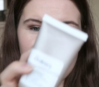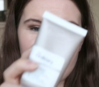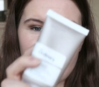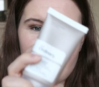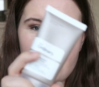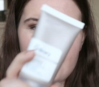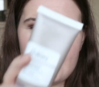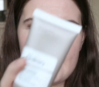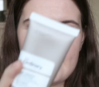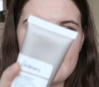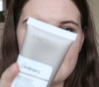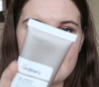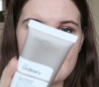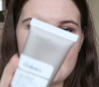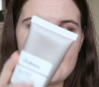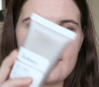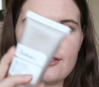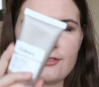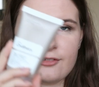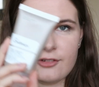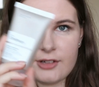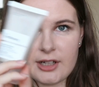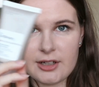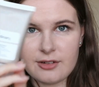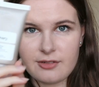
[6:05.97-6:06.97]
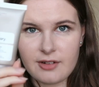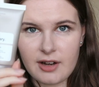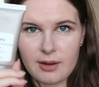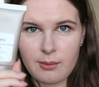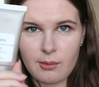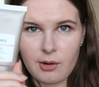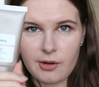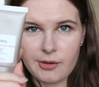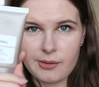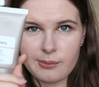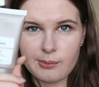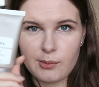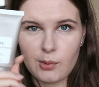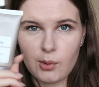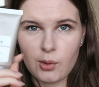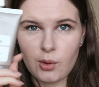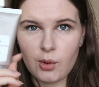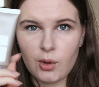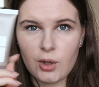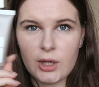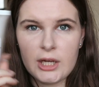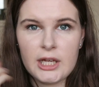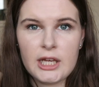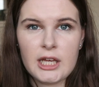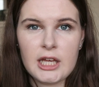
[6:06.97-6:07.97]
So this is for if I want
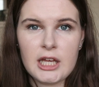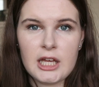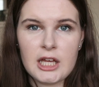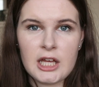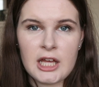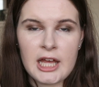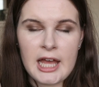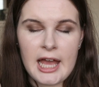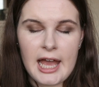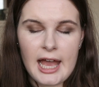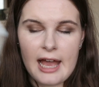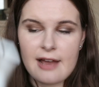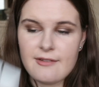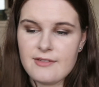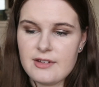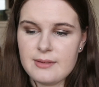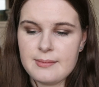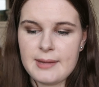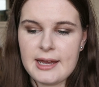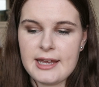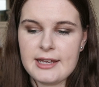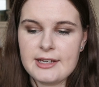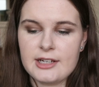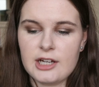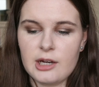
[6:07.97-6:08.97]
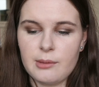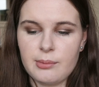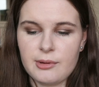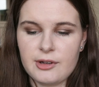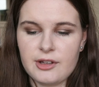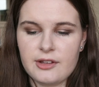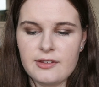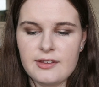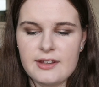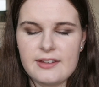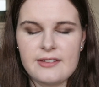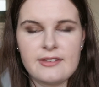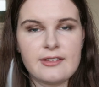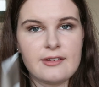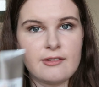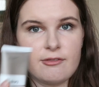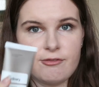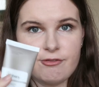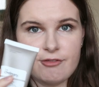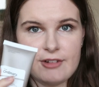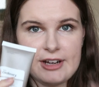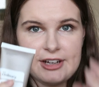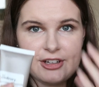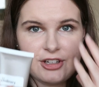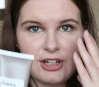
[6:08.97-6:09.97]
more heavy makeup, because this
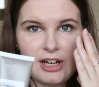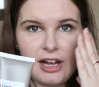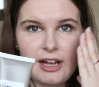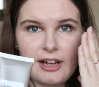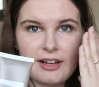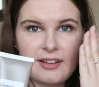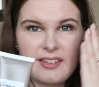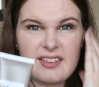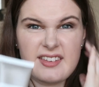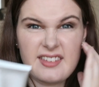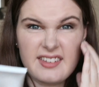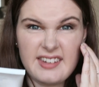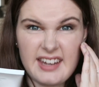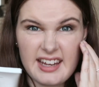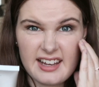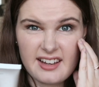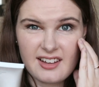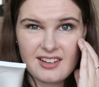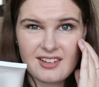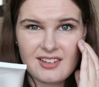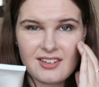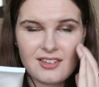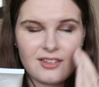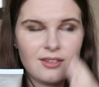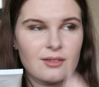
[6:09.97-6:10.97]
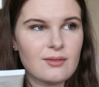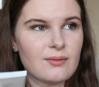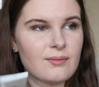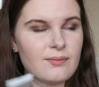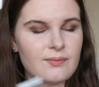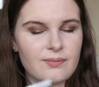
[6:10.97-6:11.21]
literally like sticks.